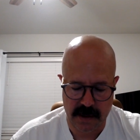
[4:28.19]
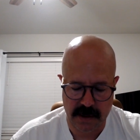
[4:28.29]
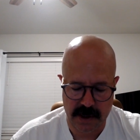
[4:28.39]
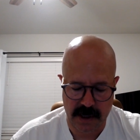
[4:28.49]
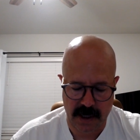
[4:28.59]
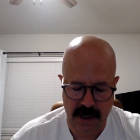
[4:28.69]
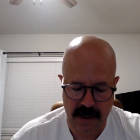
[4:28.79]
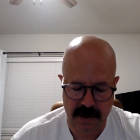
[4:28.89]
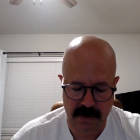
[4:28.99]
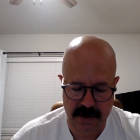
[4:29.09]

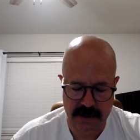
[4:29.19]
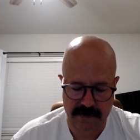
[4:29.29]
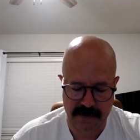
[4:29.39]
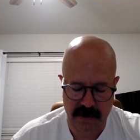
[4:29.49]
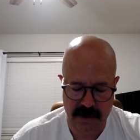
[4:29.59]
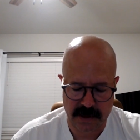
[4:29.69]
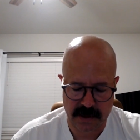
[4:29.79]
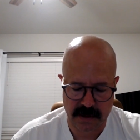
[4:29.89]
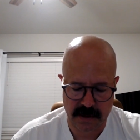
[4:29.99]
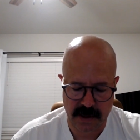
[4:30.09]
Jahath was the first,
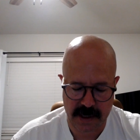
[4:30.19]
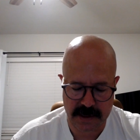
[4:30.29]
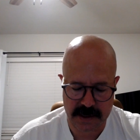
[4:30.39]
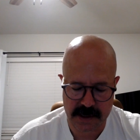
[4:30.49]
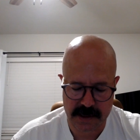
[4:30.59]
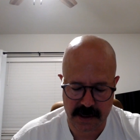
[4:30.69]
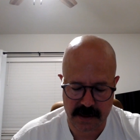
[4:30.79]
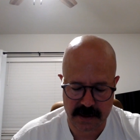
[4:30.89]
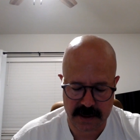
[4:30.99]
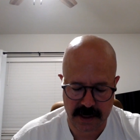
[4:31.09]
and Zizah the
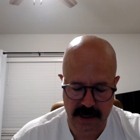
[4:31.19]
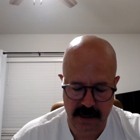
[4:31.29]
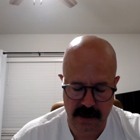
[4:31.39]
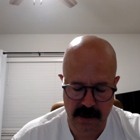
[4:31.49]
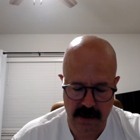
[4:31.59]
second.